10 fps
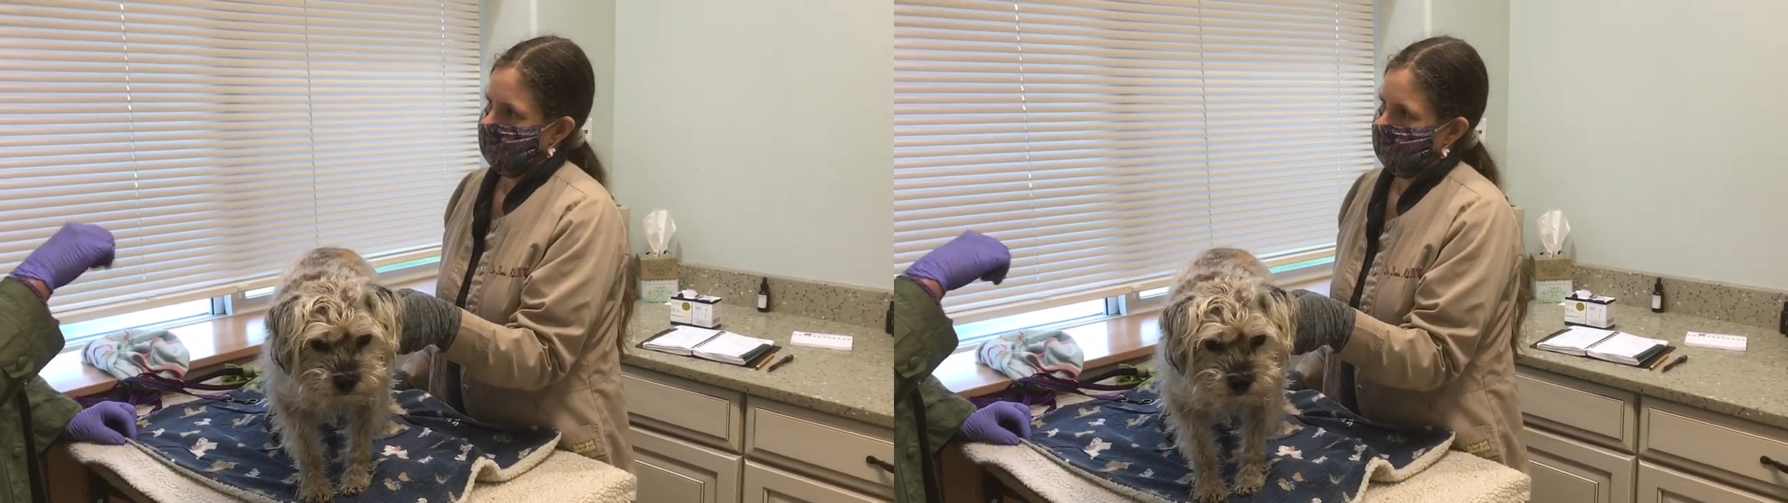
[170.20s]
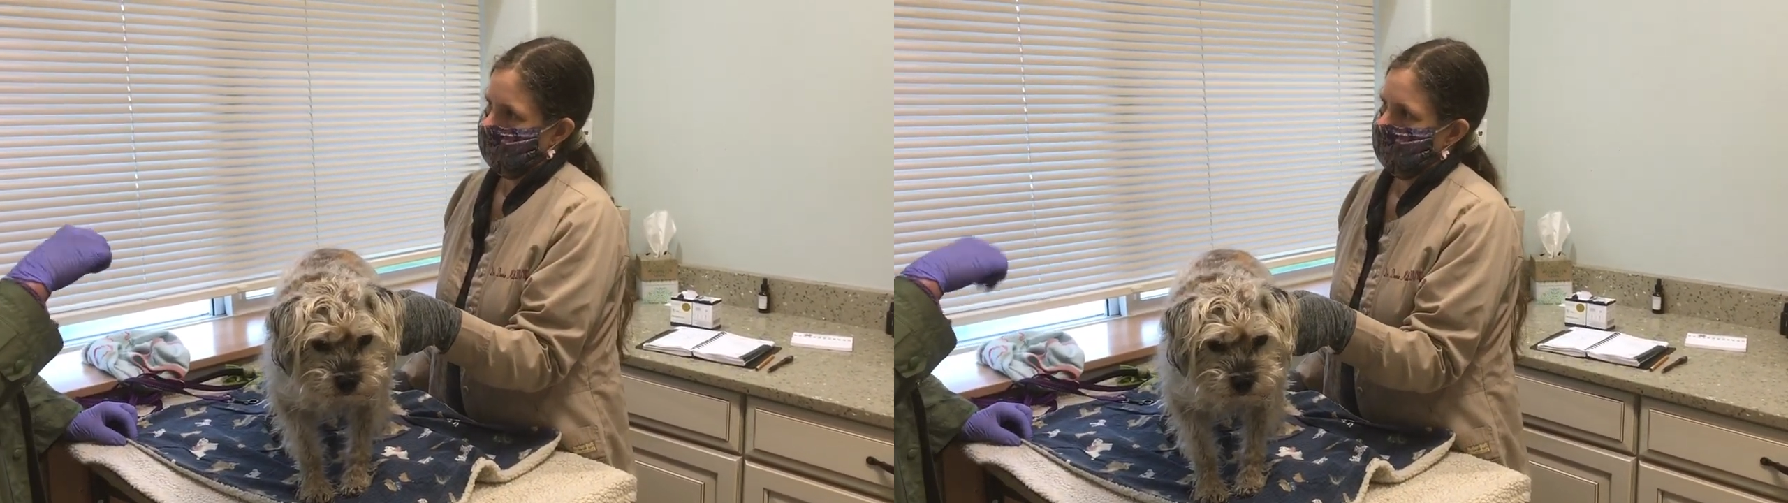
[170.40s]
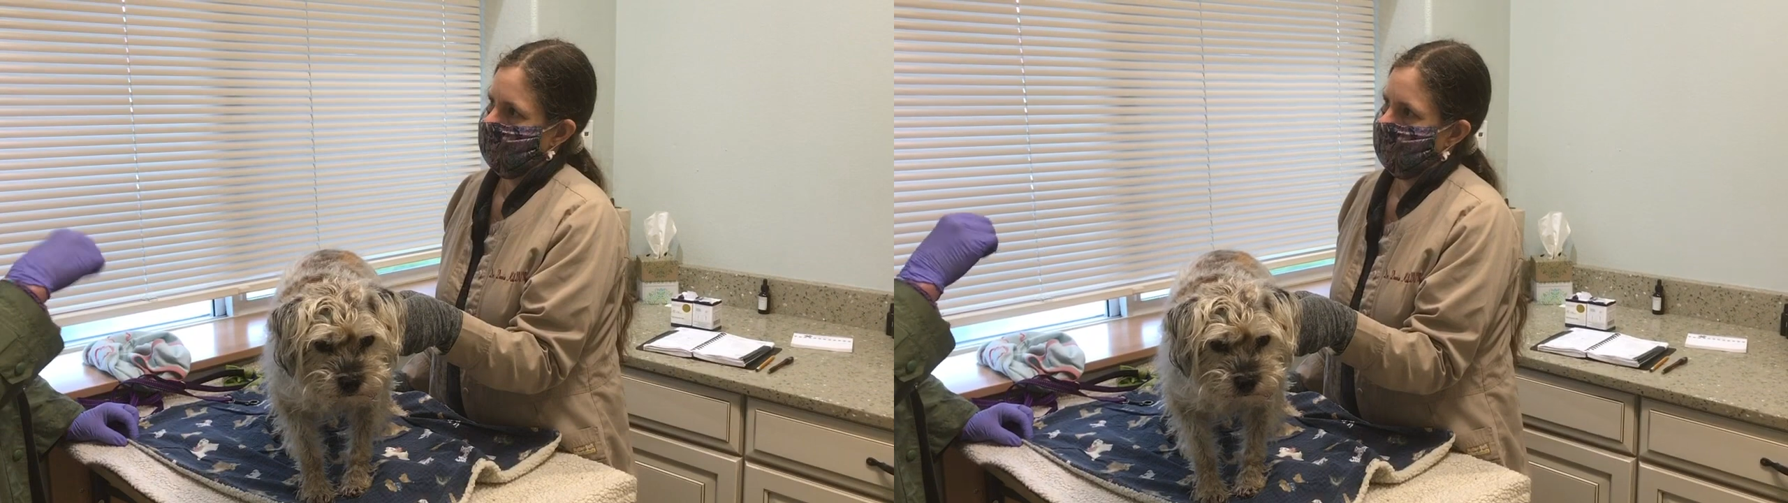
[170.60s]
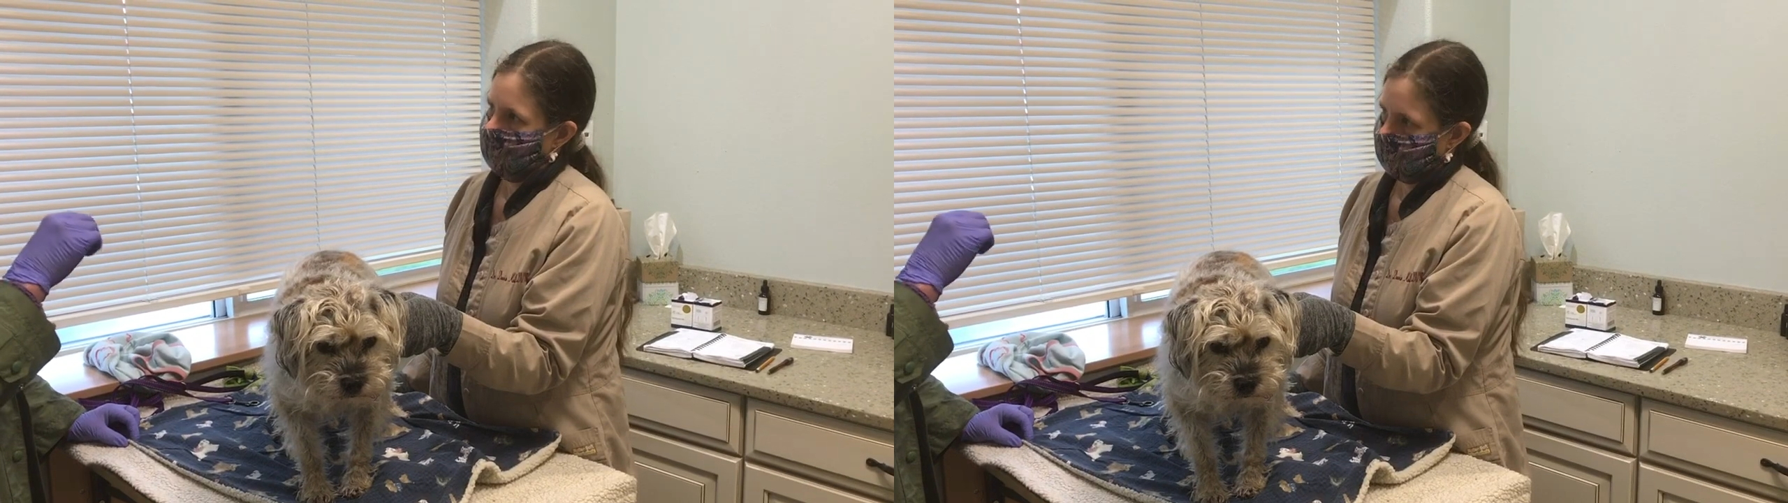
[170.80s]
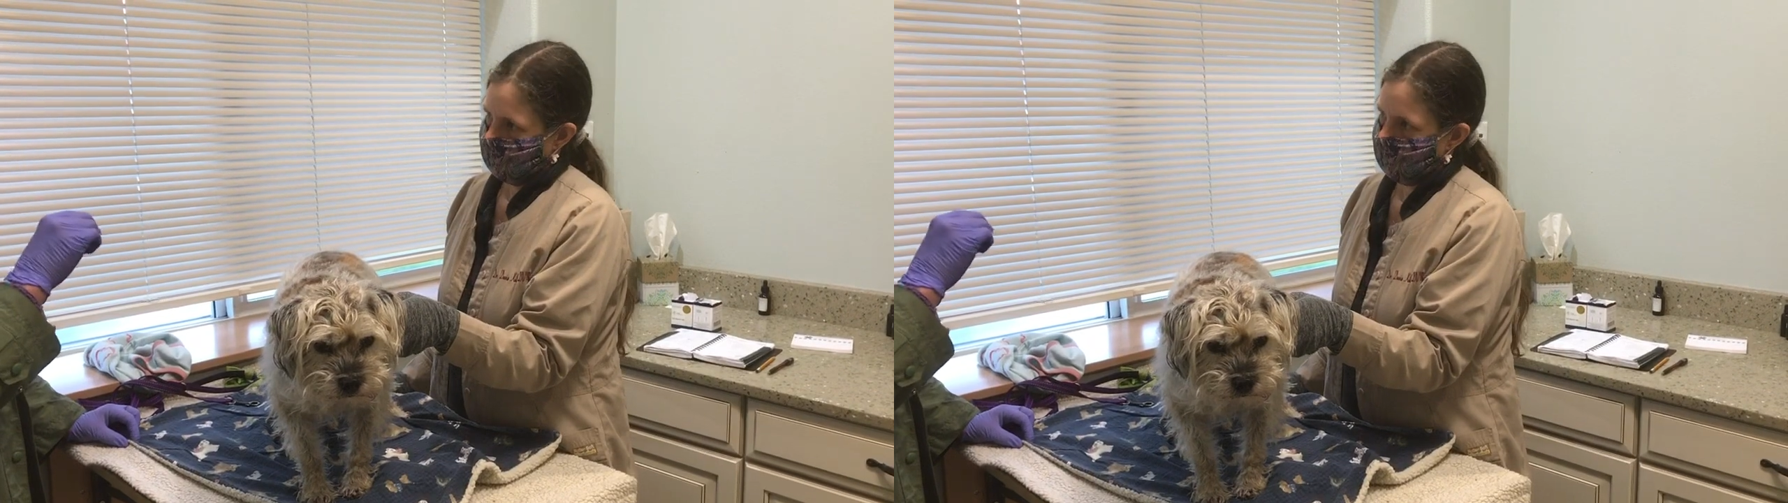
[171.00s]
and a little bit
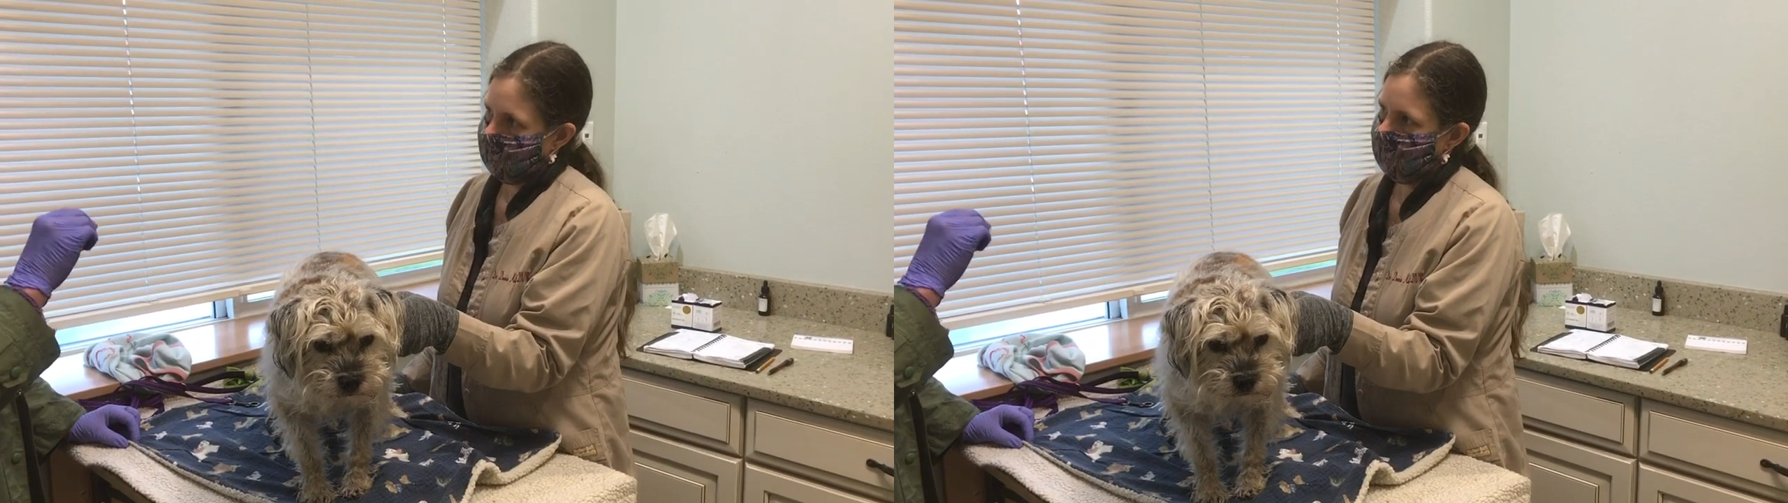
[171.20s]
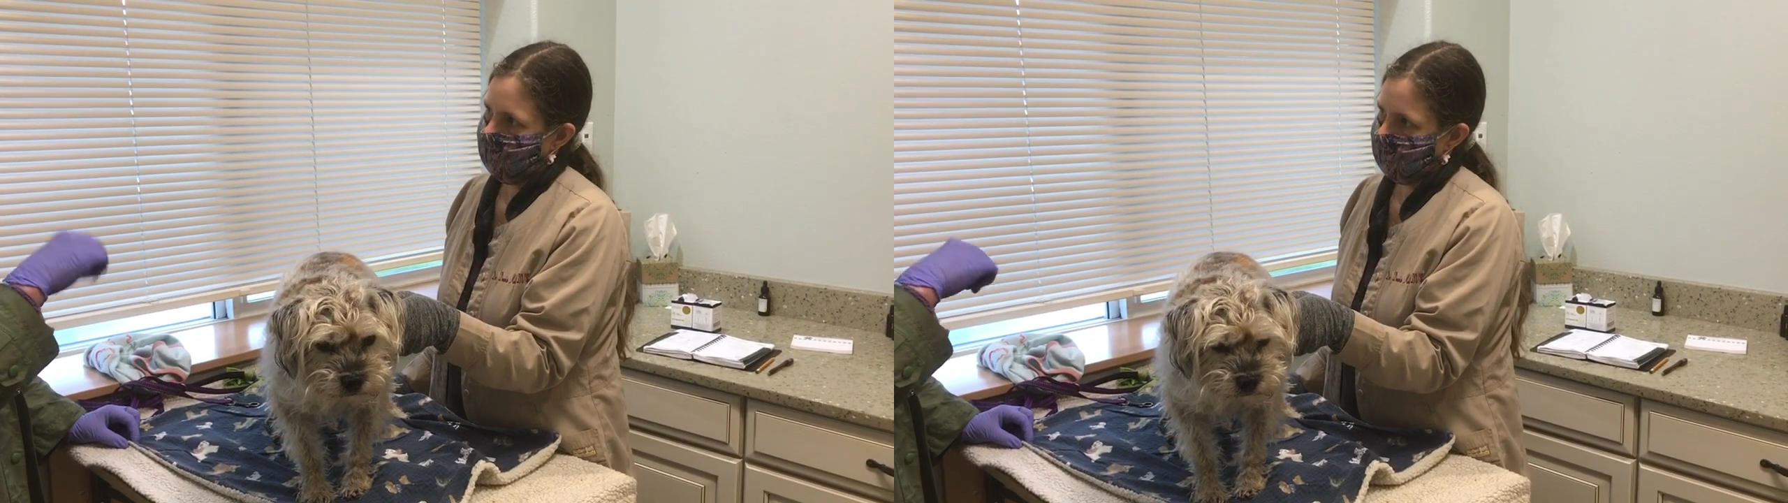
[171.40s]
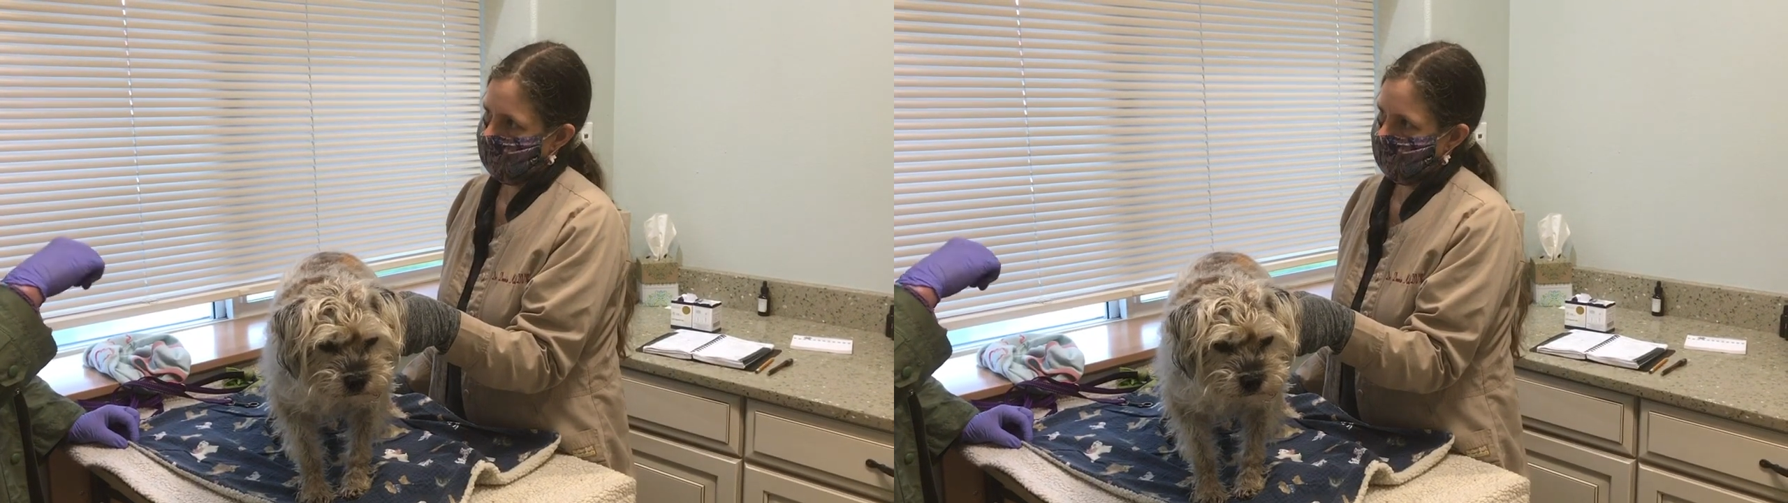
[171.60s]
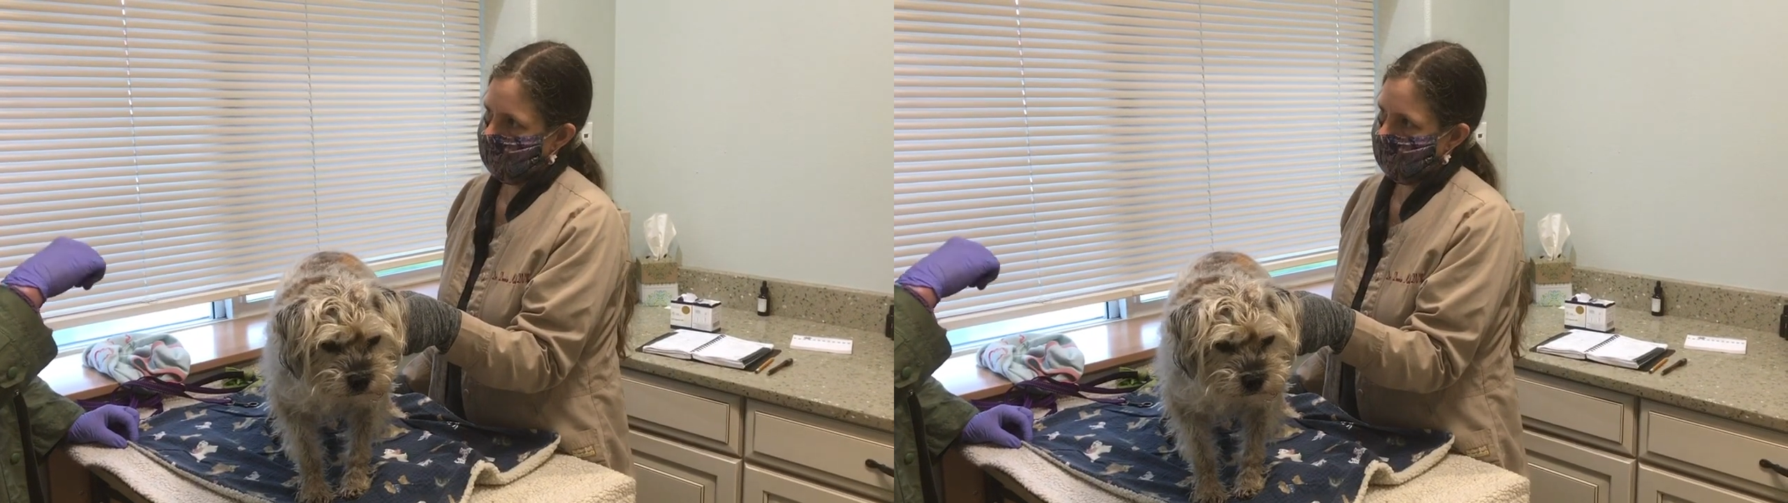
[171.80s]
of water,